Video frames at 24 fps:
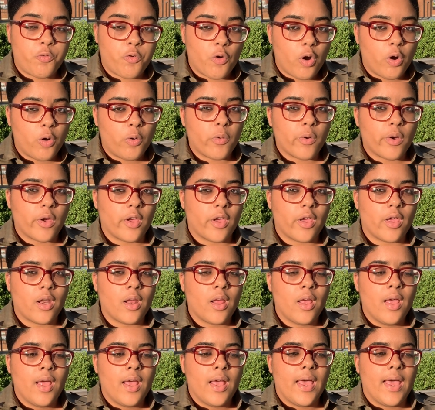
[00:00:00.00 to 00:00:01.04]
forward
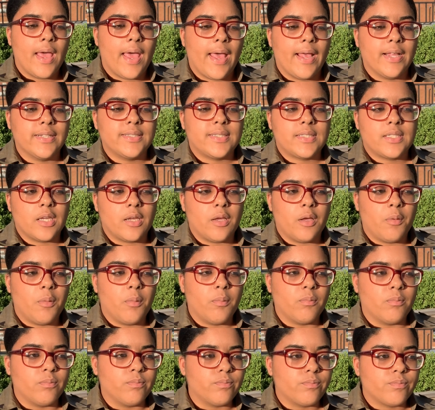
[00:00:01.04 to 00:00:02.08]
and
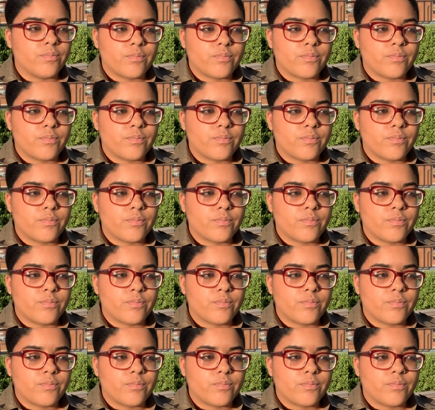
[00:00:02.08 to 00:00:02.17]
to